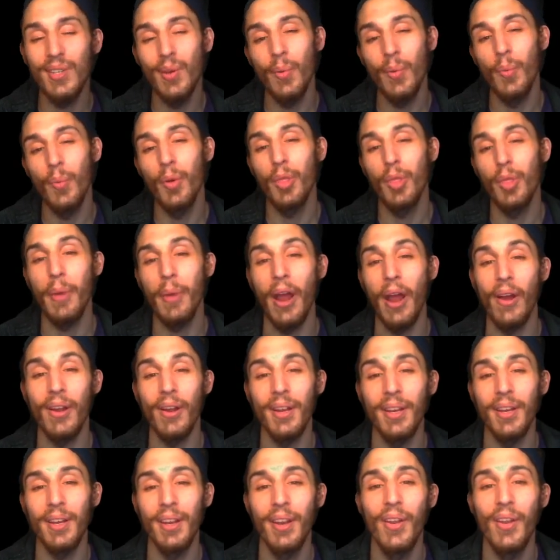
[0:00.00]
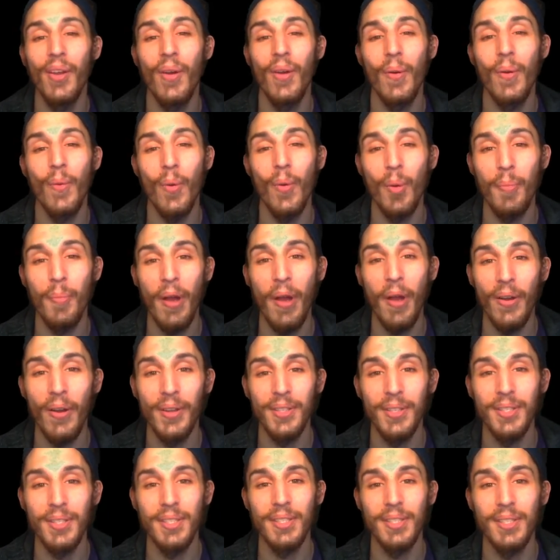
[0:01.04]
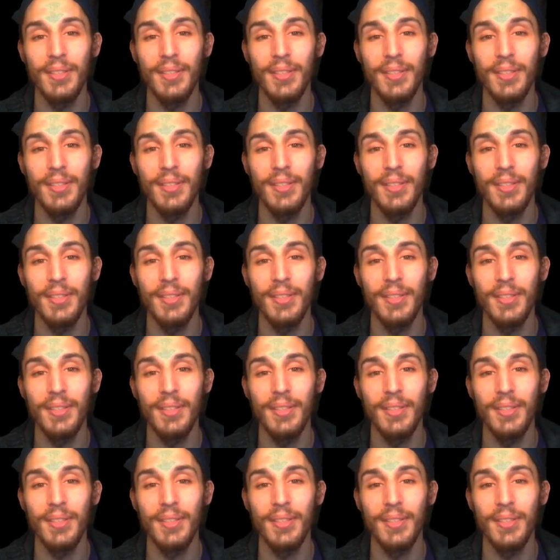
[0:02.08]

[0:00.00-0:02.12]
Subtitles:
with parent or parents.